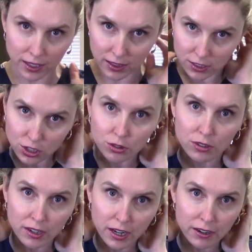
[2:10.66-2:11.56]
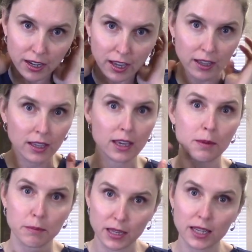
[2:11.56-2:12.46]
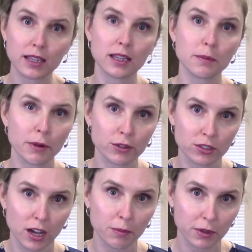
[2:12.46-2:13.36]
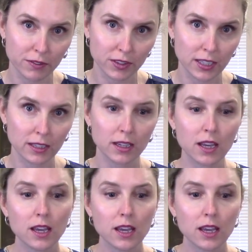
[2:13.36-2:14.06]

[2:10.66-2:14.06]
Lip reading: in the donor area immediately post-operatively.